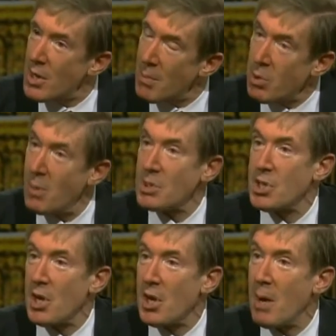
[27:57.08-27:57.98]

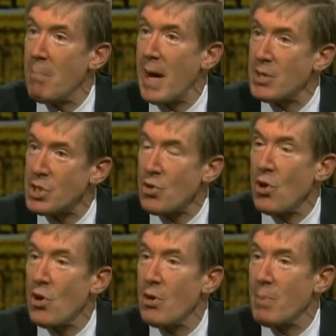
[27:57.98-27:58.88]
employment's going to come back
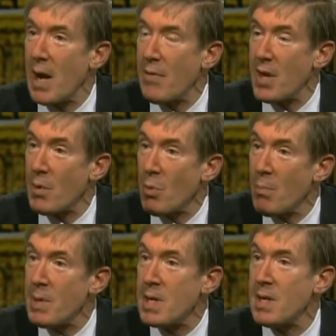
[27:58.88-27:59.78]
strong, but I think it will
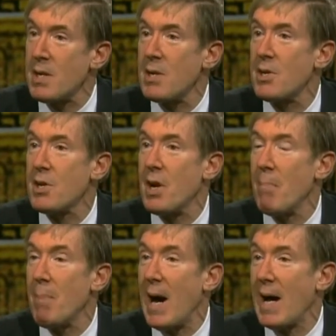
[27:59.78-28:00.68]
begin to
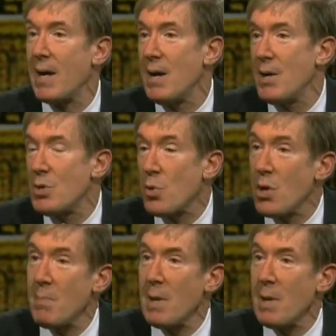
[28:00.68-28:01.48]
come back toward the